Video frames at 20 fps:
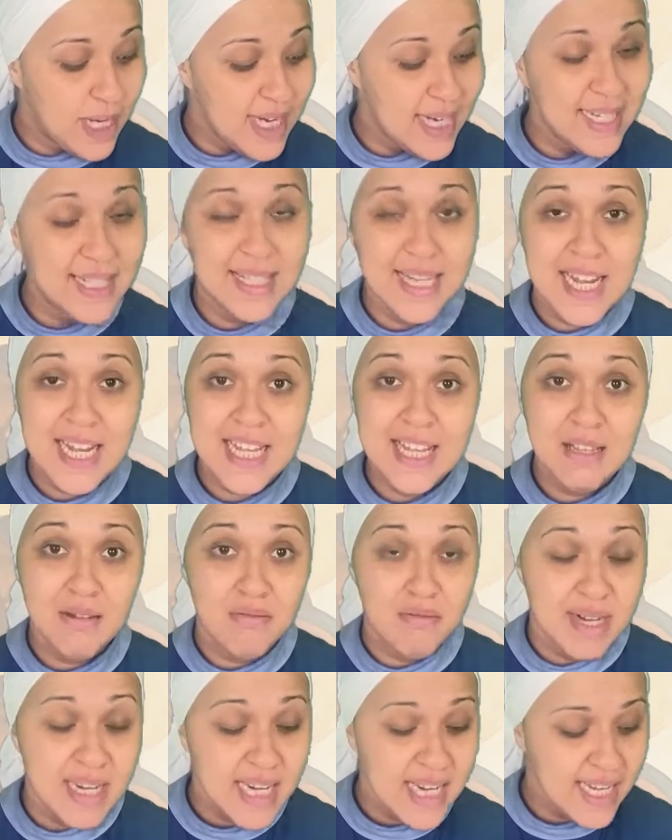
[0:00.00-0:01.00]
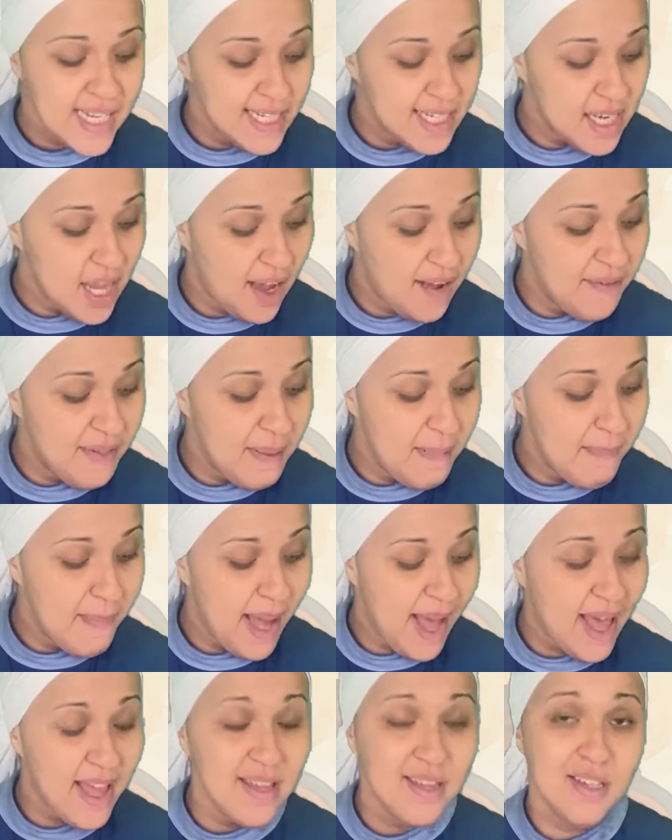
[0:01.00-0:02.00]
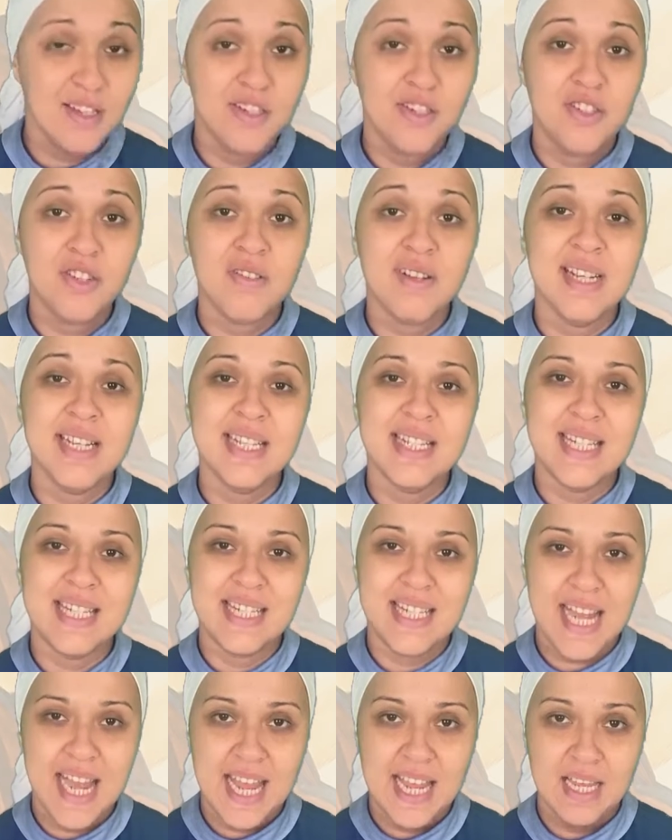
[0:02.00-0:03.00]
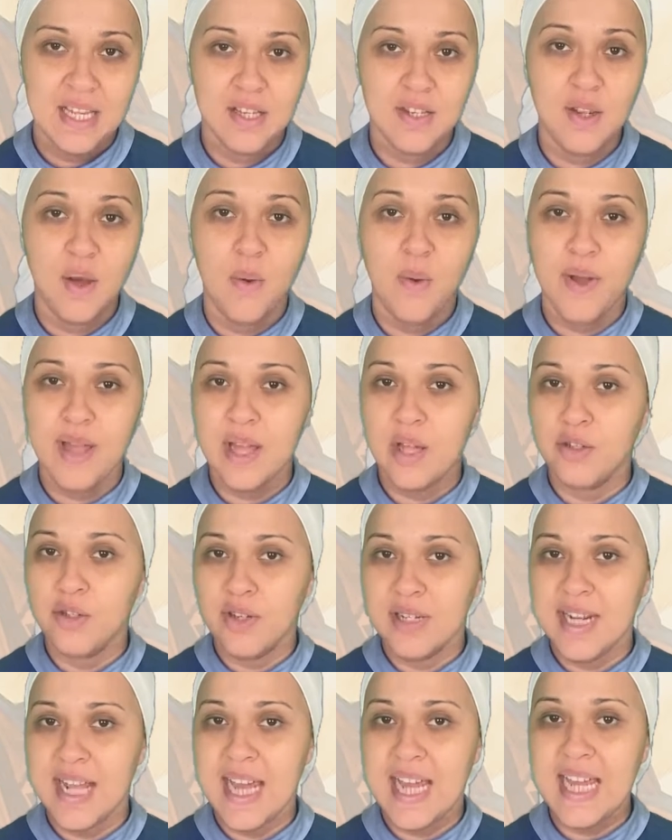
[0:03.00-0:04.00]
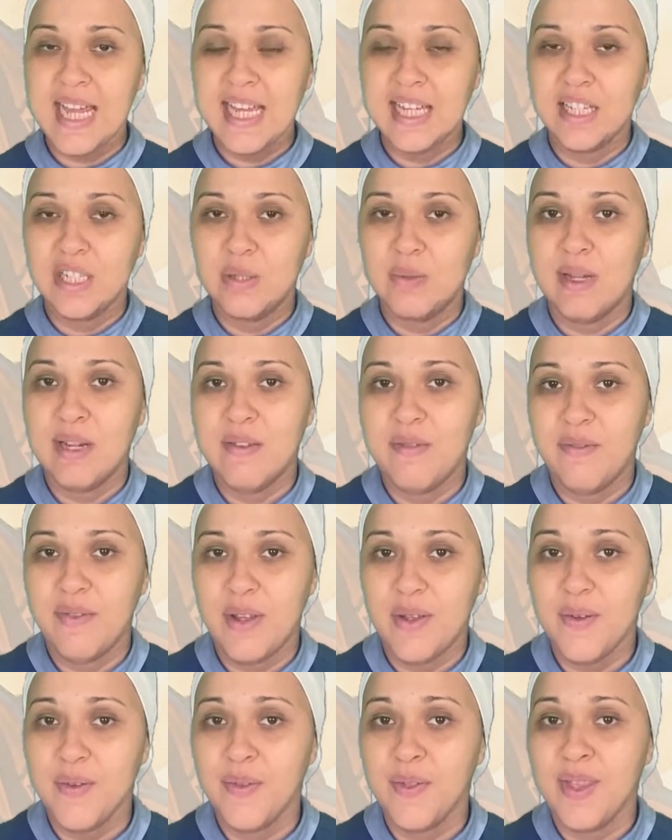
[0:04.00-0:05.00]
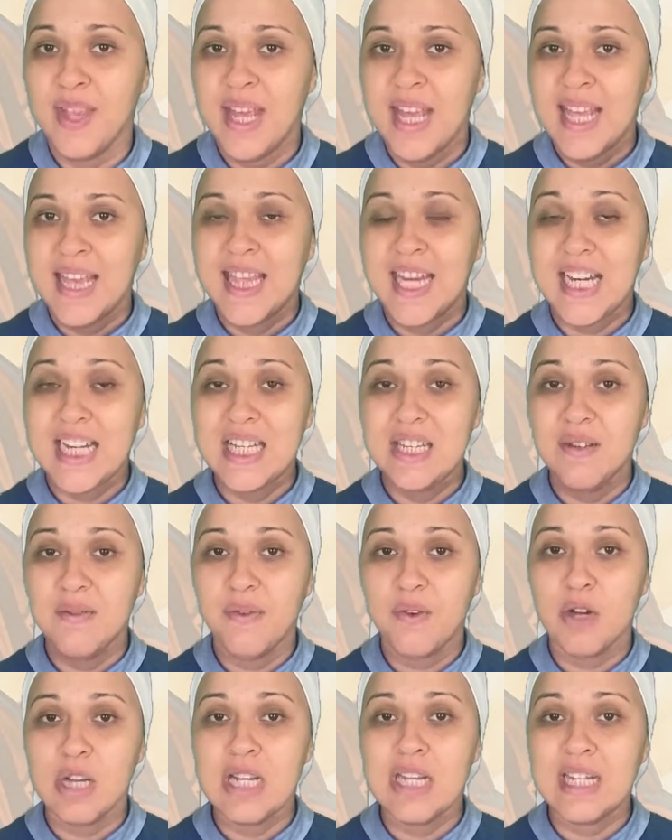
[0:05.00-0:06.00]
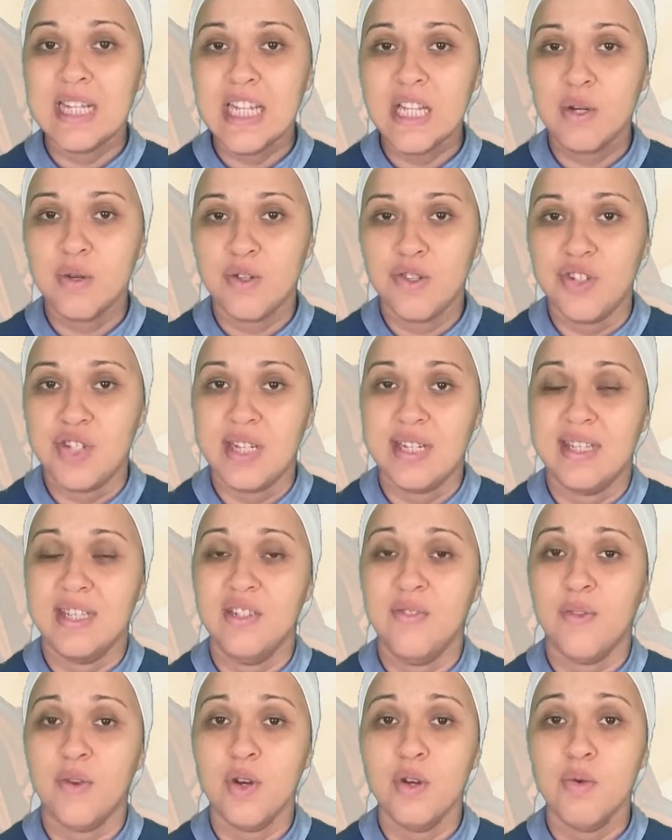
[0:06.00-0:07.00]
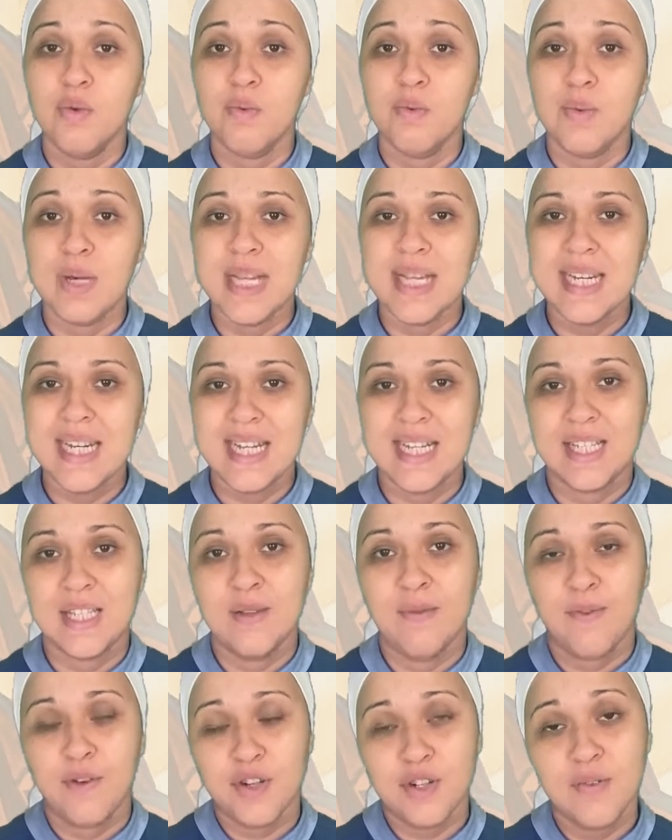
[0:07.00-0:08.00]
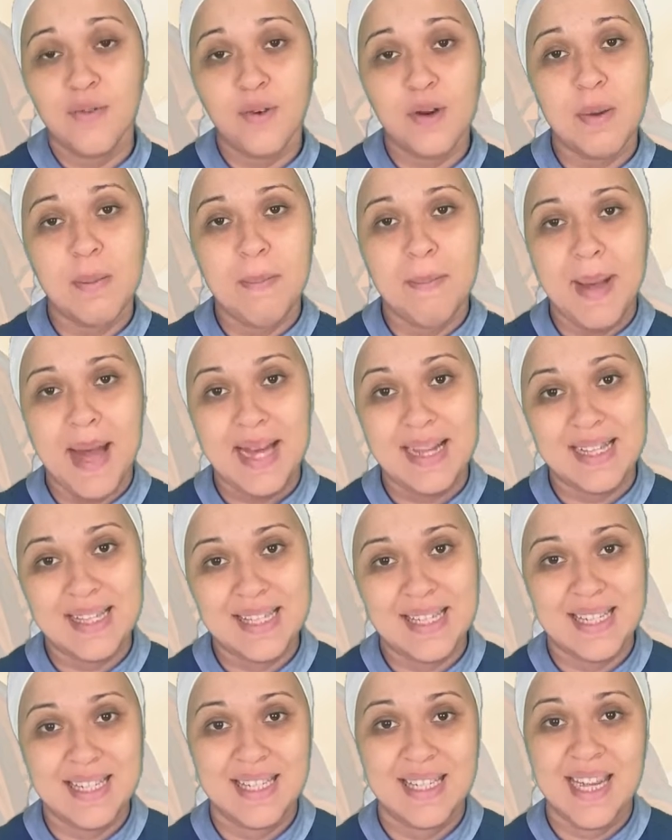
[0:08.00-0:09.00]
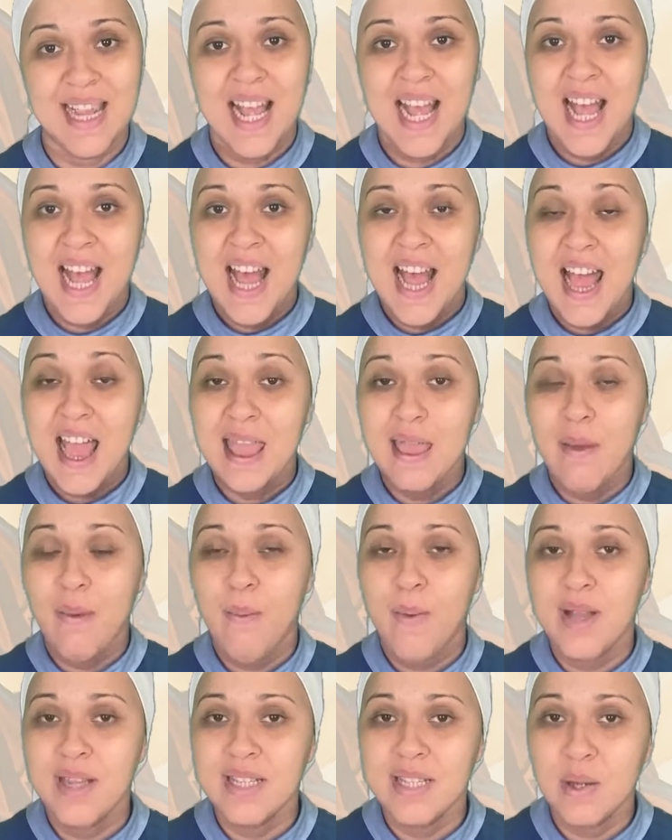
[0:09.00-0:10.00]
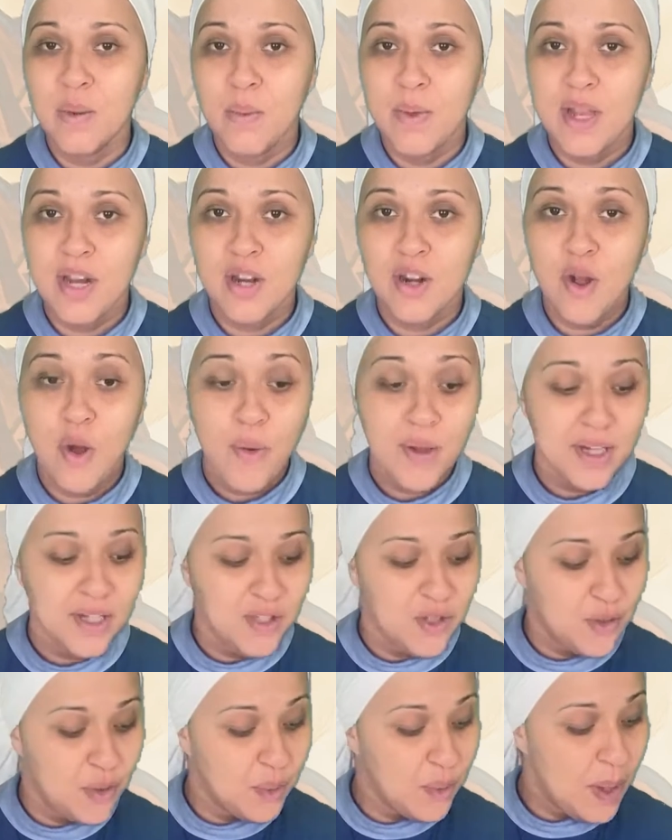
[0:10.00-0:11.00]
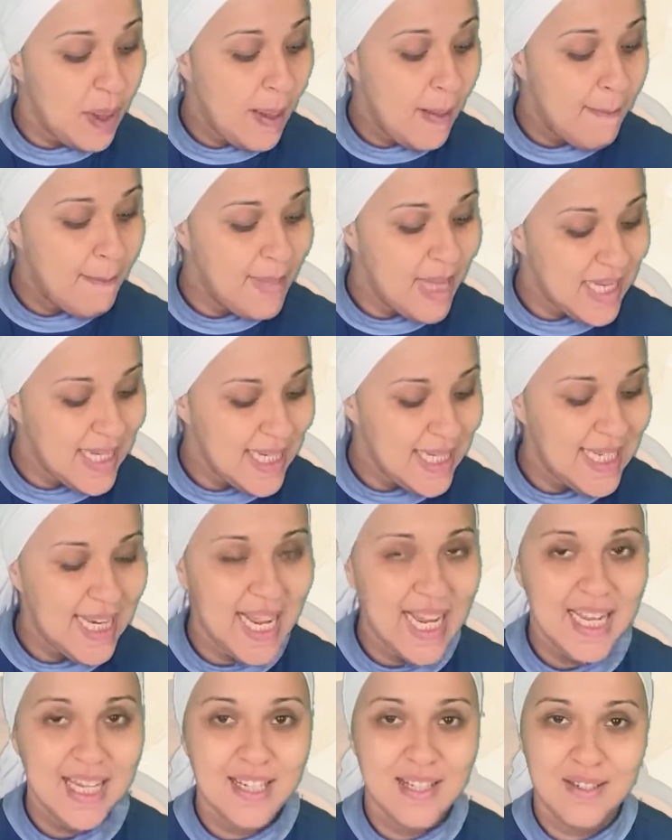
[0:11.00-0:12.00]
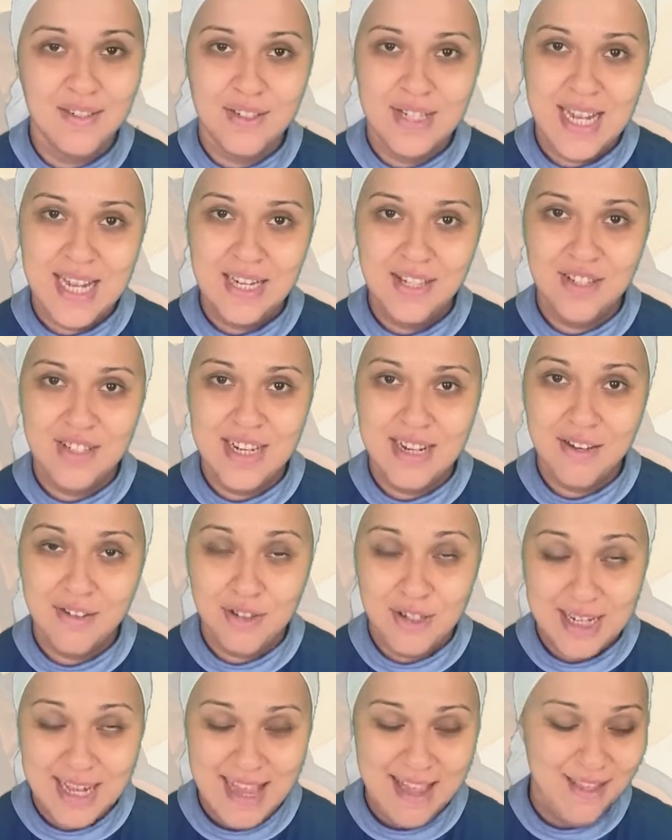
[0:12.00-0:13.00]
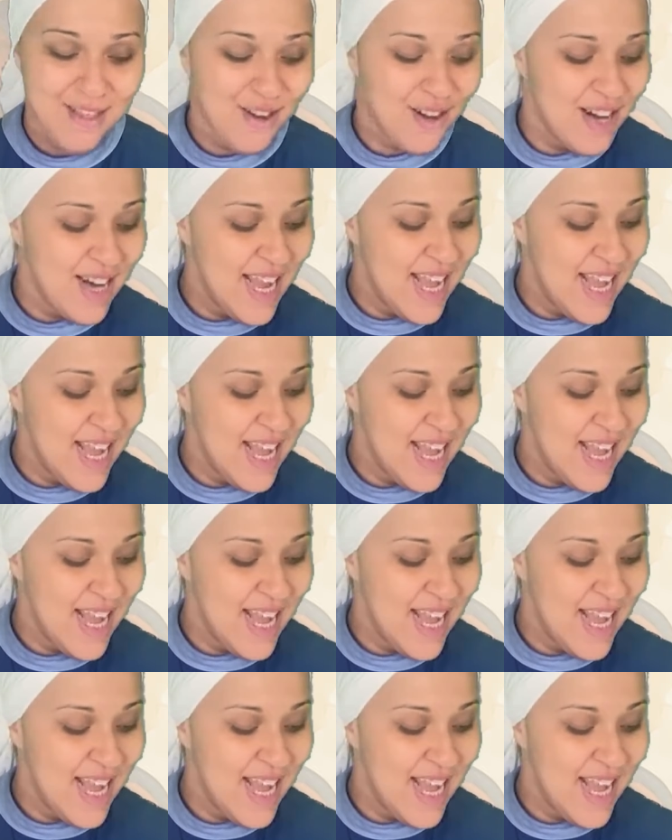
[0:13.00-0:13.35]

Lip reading: singing the readings of the Mass during the day. So today, in the 25th, there are different liturgies, different readings for different Masses. And the ones that we are going to meditate today together